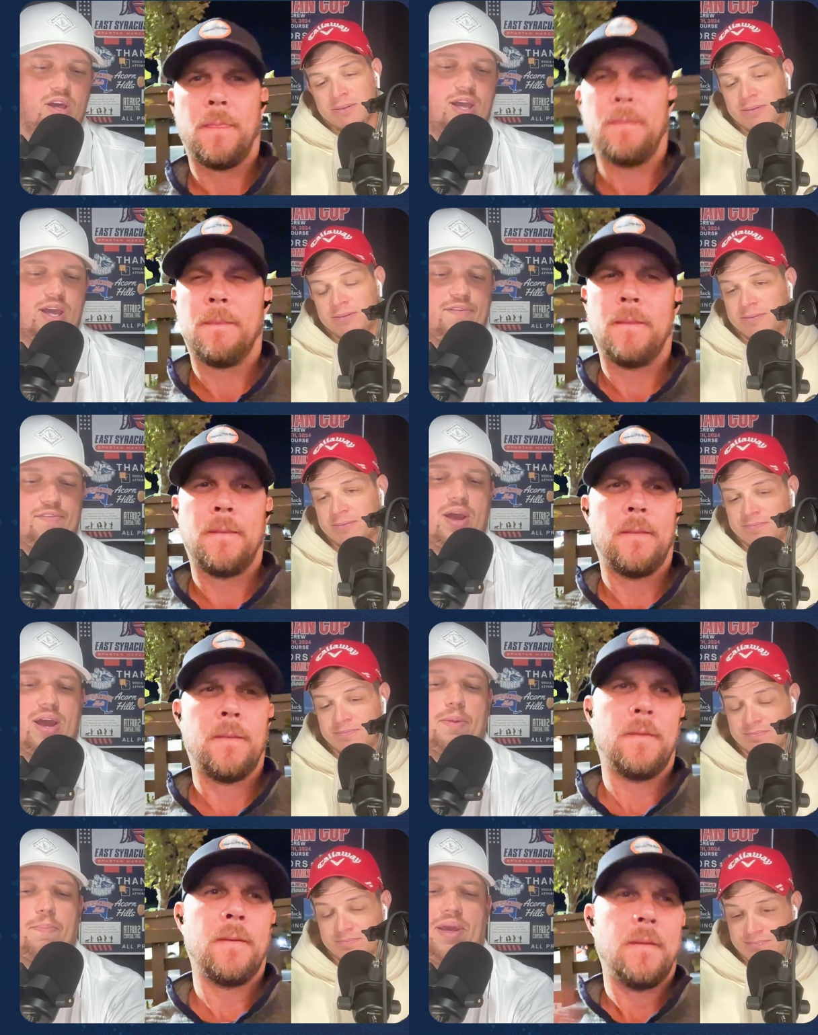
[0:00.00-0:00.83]
Speaker 1: if you
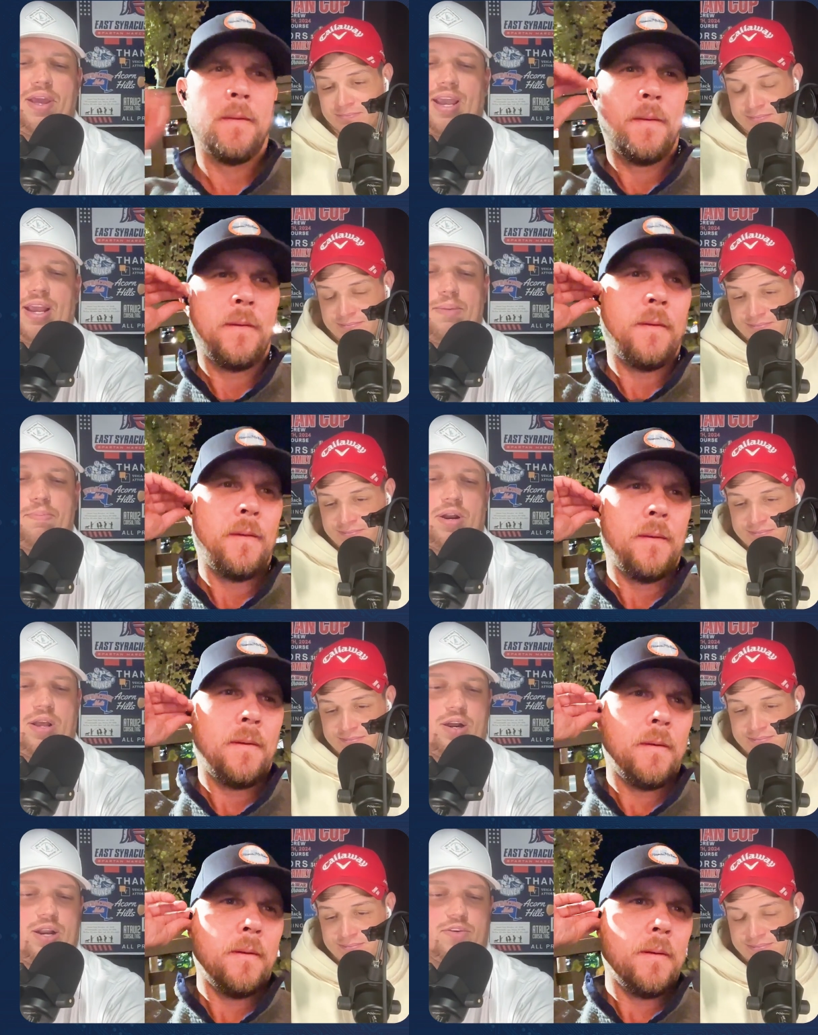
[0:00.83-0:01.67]
had to pick
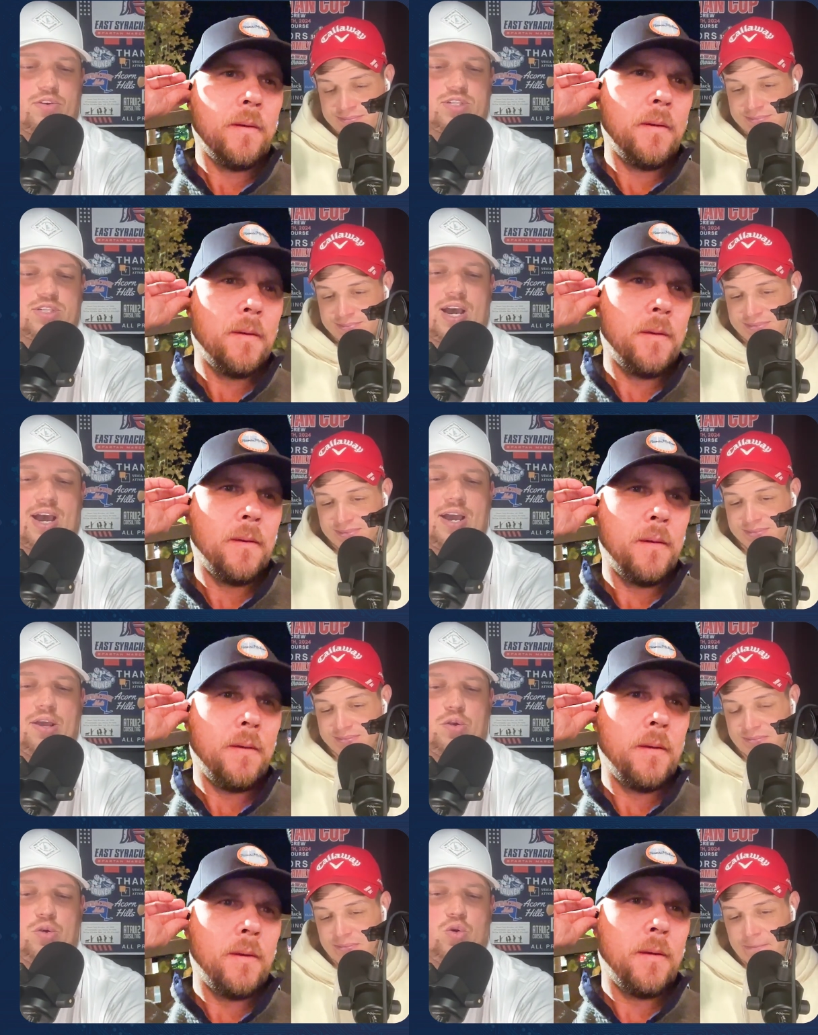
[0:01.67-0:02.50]
anybody on either
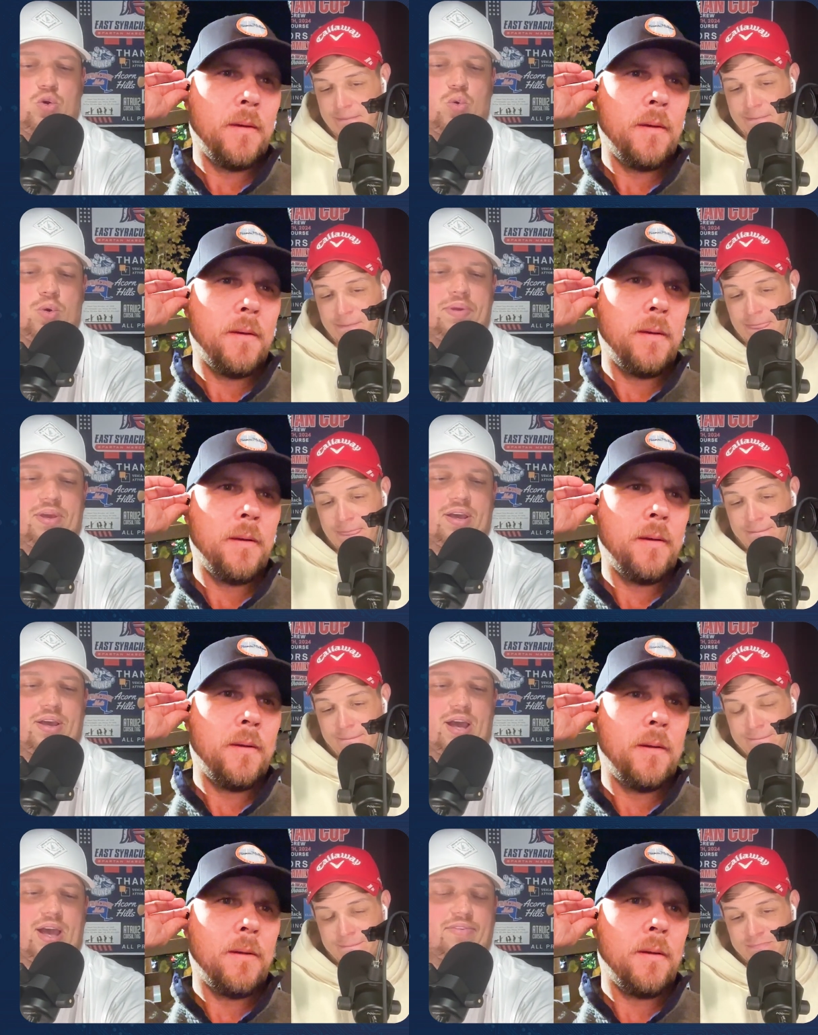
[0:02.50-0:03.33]
side who would be
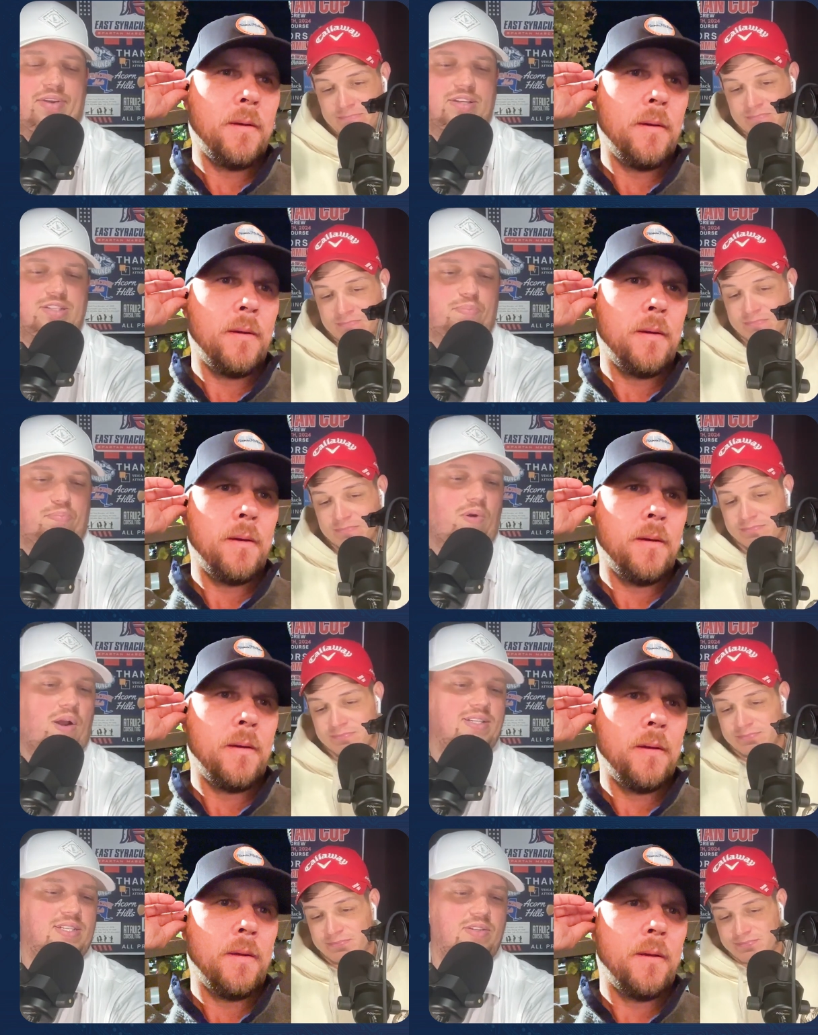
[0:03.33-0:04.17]
having a
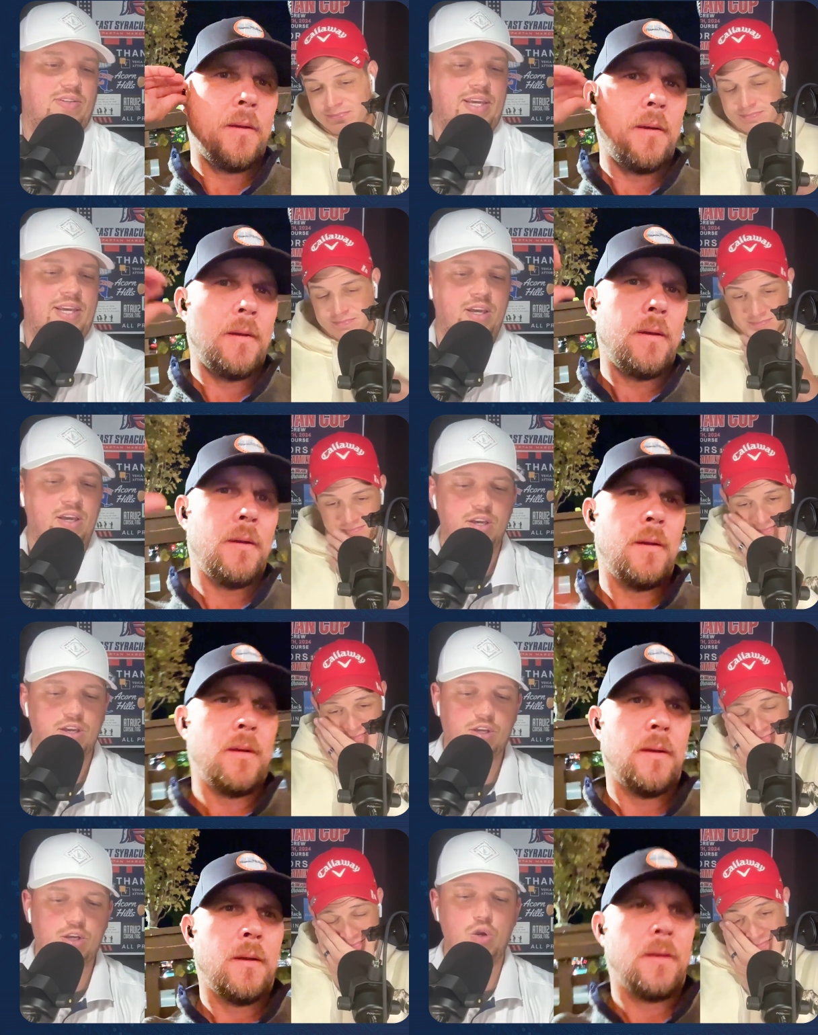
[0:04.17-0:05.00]
surprisingly
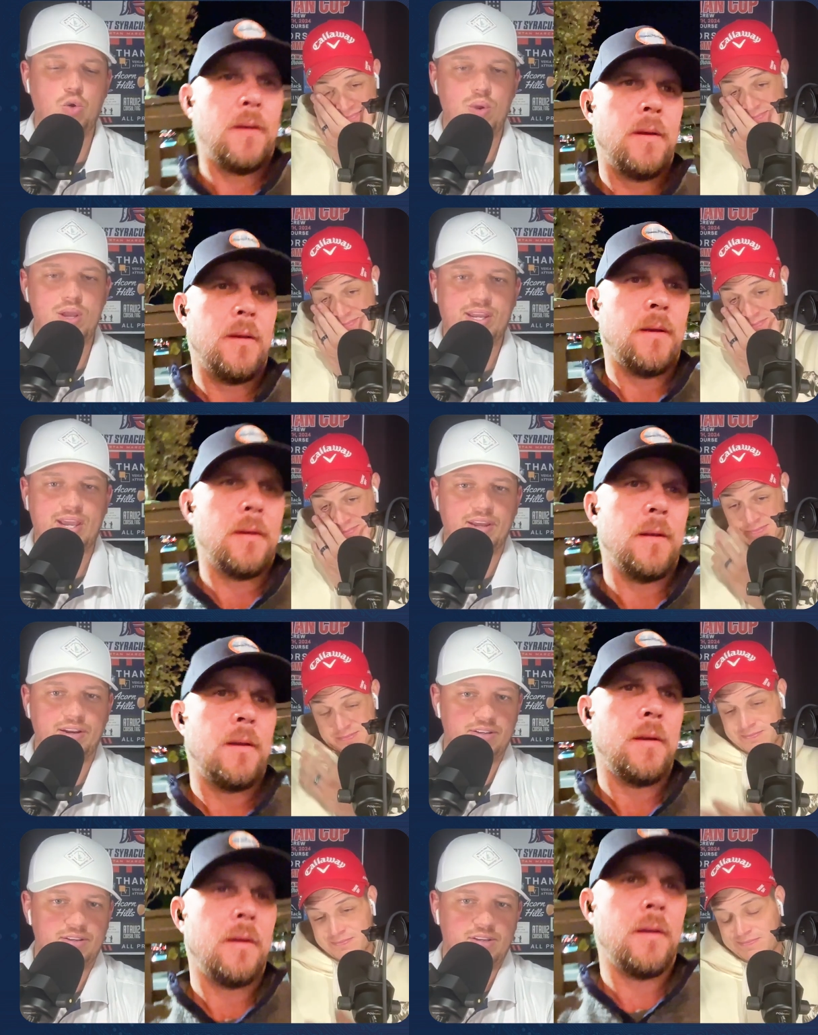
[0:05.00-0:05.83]
good
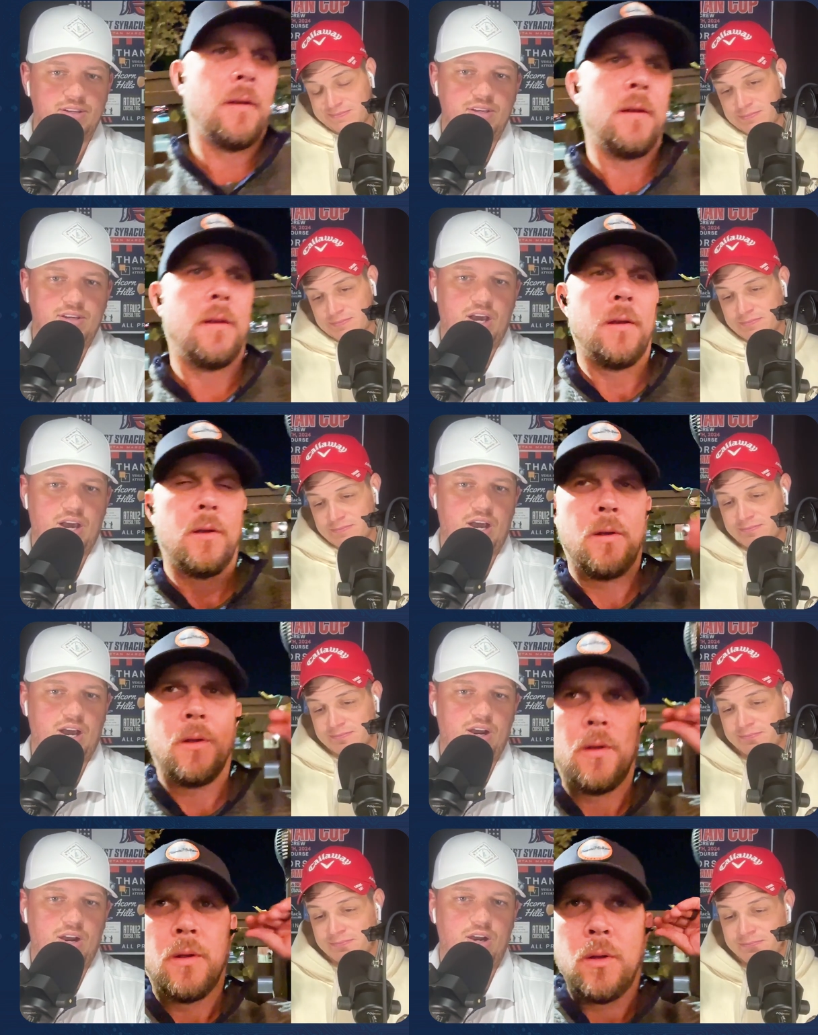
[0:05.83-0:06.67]
weekend,
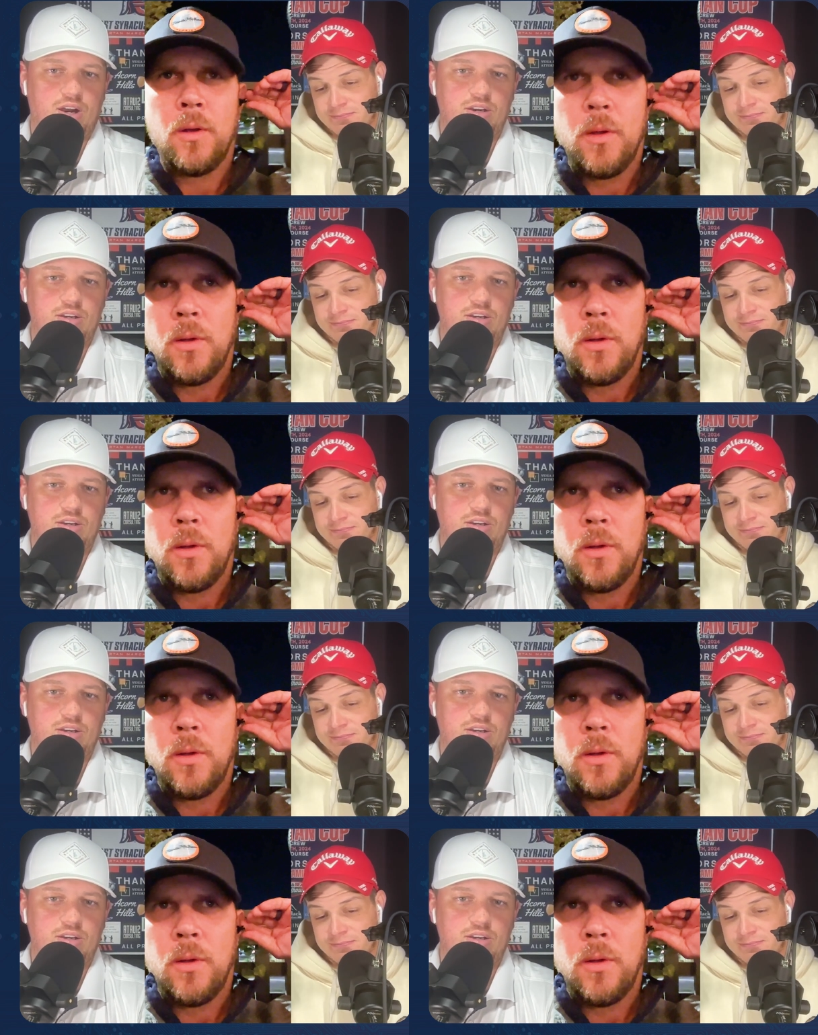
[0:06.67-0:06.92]
uh,